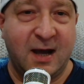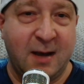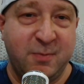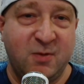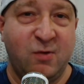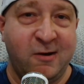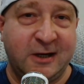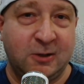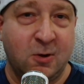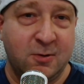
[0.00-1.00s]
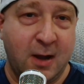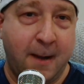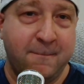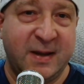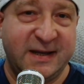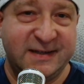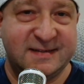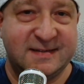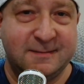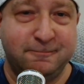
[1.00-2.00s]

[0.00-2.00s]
I've been Rarity One. Peace.